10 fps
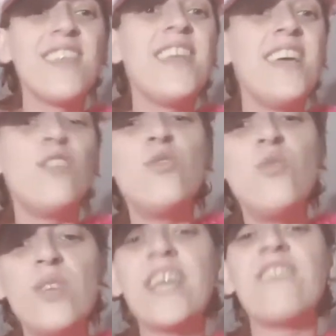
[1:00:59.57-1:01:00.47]

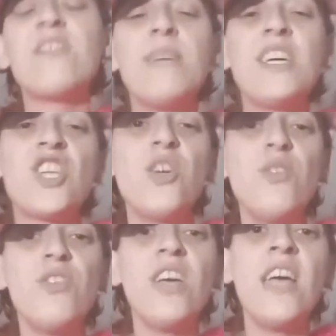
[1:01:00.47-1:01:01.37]
Linnell gives me a
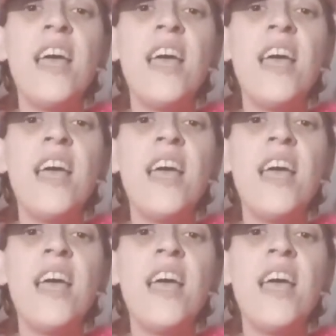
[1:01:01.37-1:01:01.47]
shout